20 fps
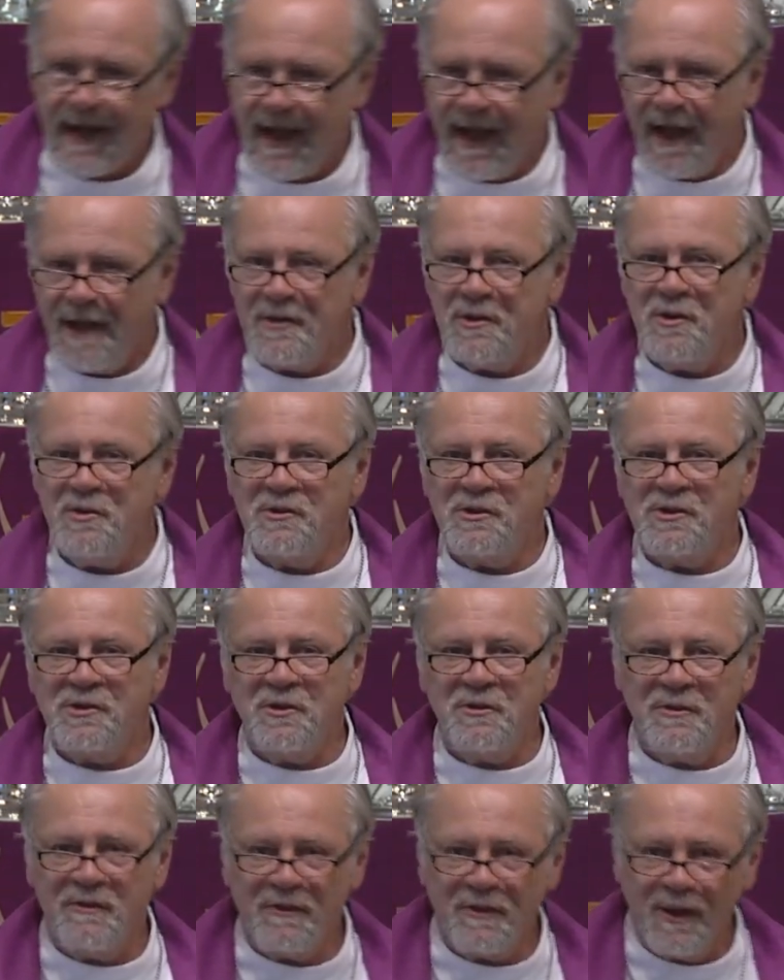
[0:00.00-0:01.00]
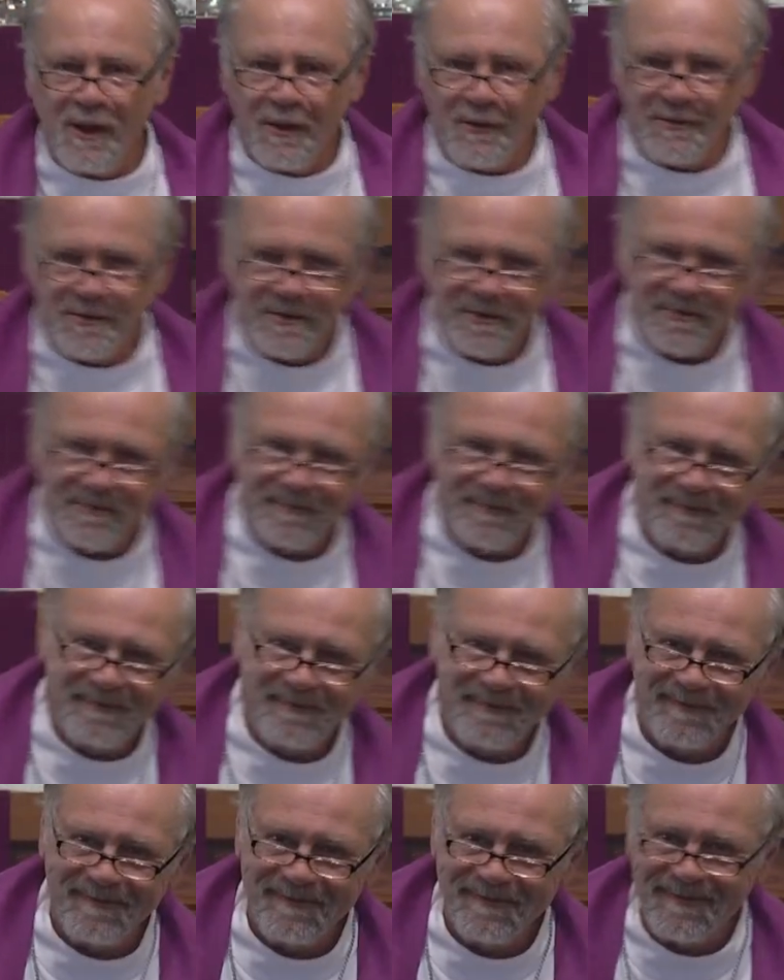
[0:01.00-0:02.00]
A new suit of clothes.
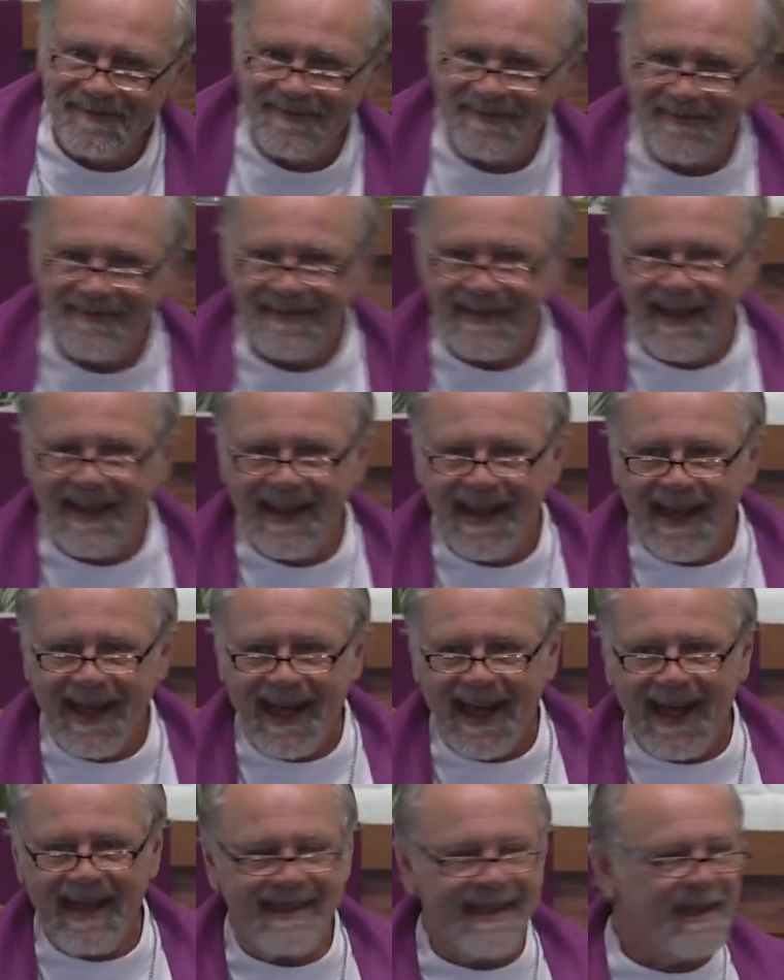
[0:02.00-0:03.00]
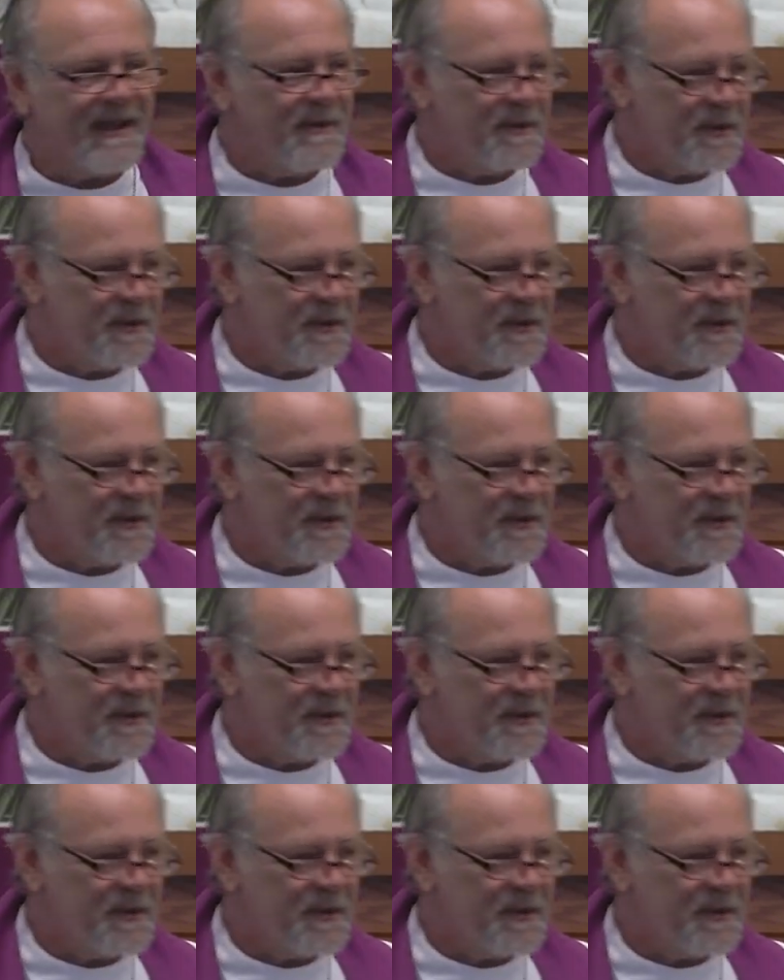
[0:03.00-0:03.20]
I think it